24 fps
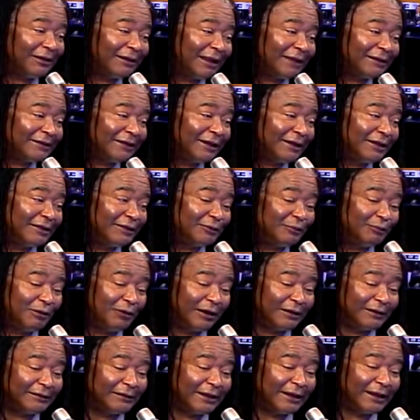I tell you
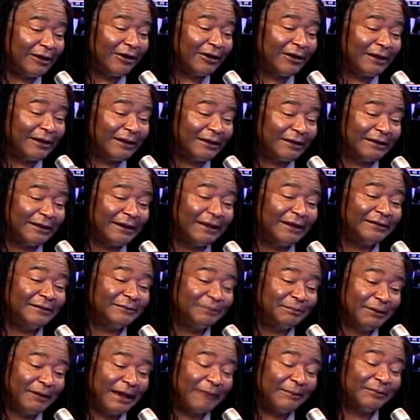what, they're going to at
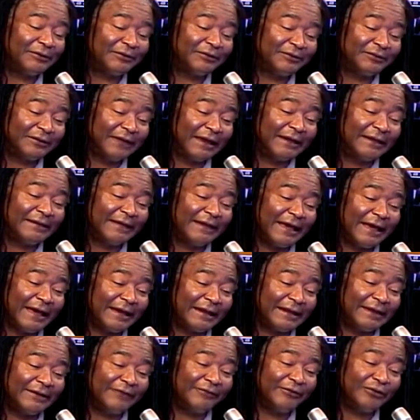least be able to say
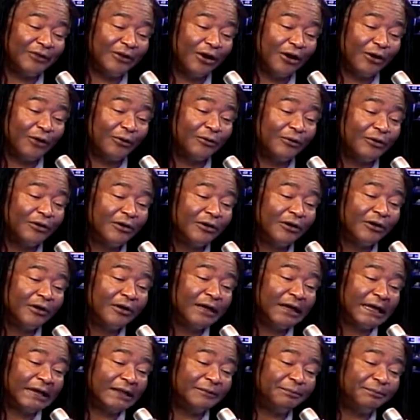that, even though
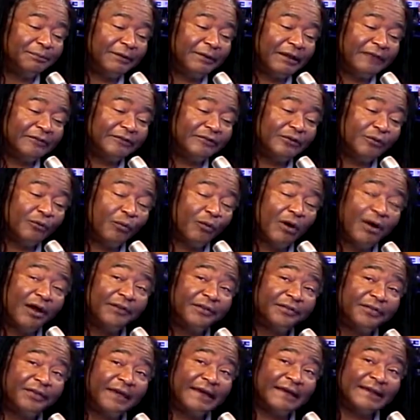it's the
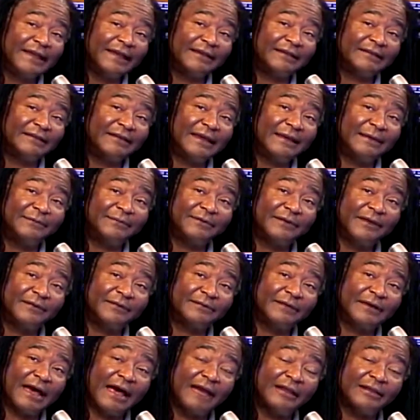one thing that seems
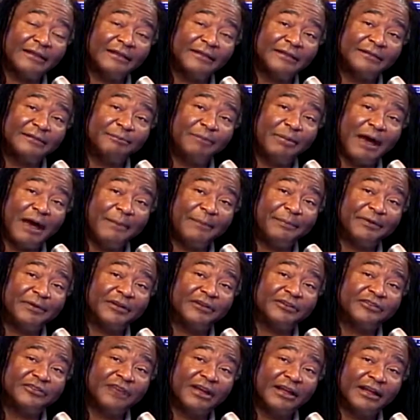has gotten Papa to
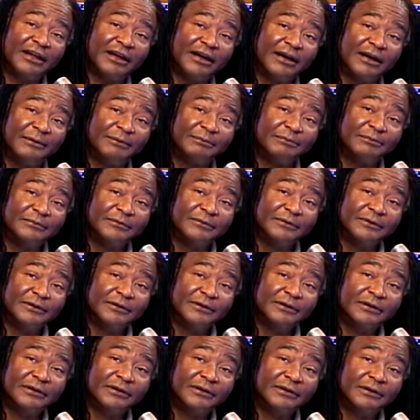shut up.
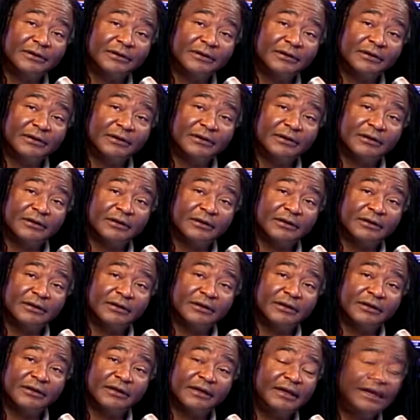He
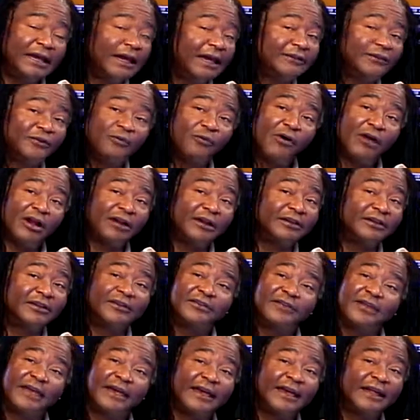hasn't wanted to
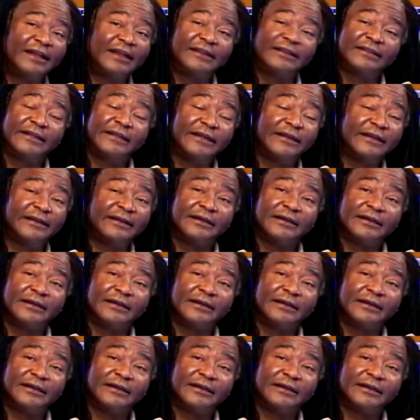say anything.